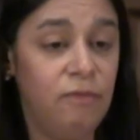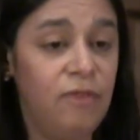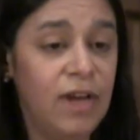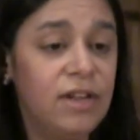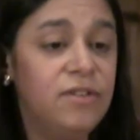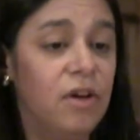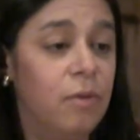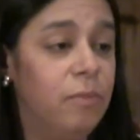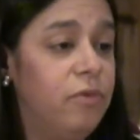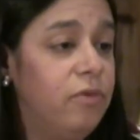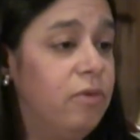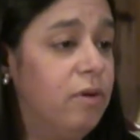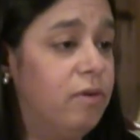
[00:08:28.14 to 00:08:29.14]

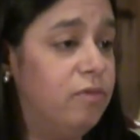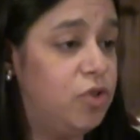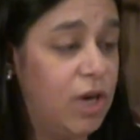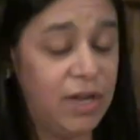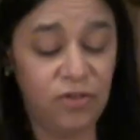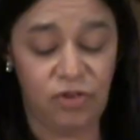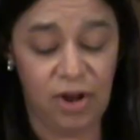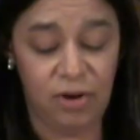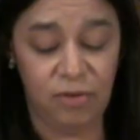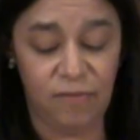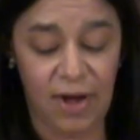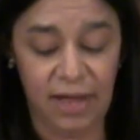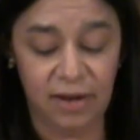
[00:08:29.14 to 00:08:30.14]
Victims of
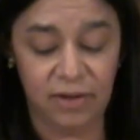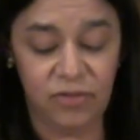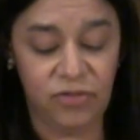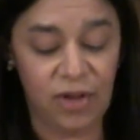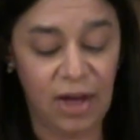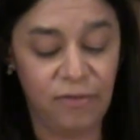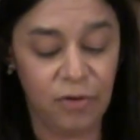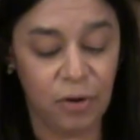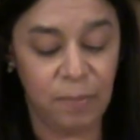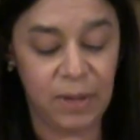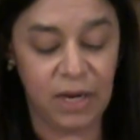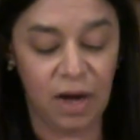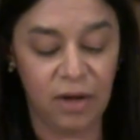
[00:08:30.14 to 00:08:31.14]
transgender violence suffer
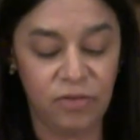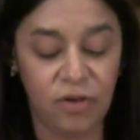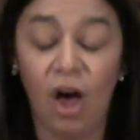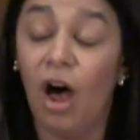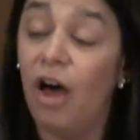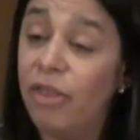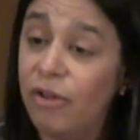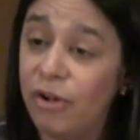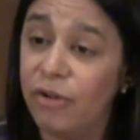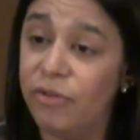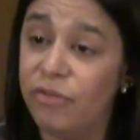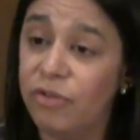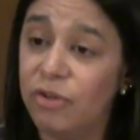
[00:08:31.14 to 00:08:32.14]
because
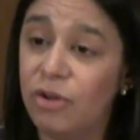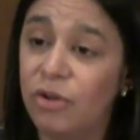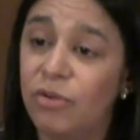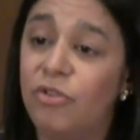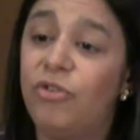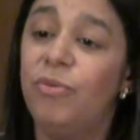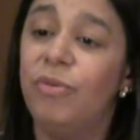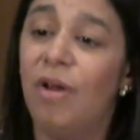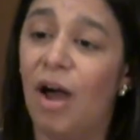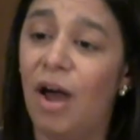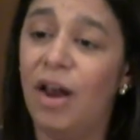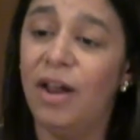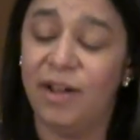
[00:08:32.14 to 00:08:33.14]
others do
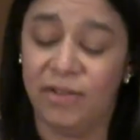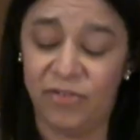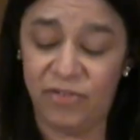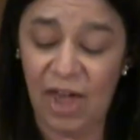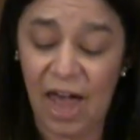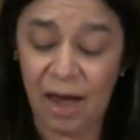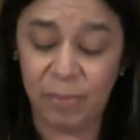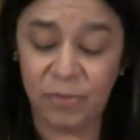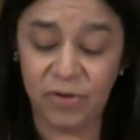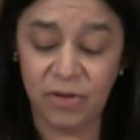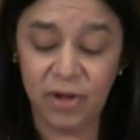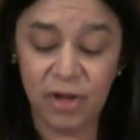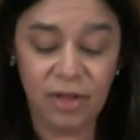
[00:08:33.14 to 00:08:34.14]
not accept
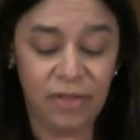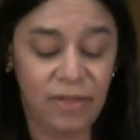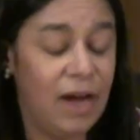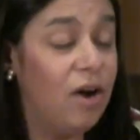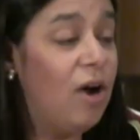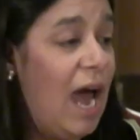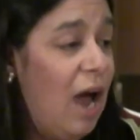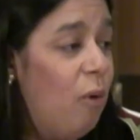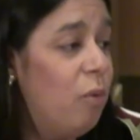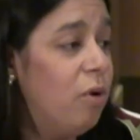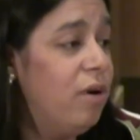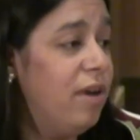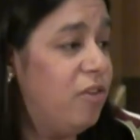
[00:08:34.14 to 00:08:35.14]
their
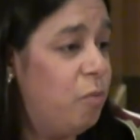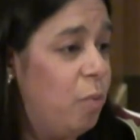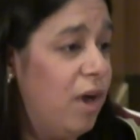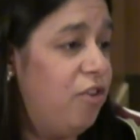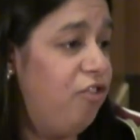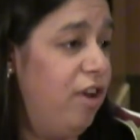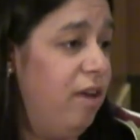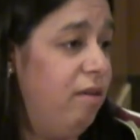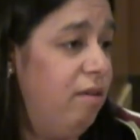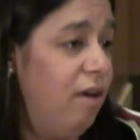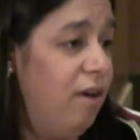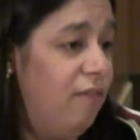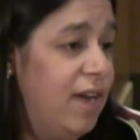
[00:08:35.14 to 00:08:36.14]
outward expression
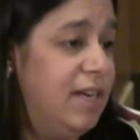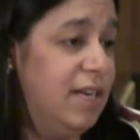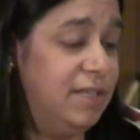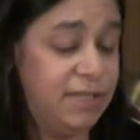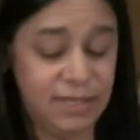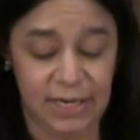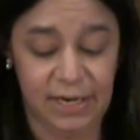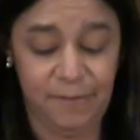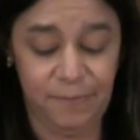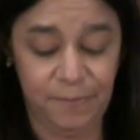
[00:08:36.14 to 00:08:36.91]
of identity.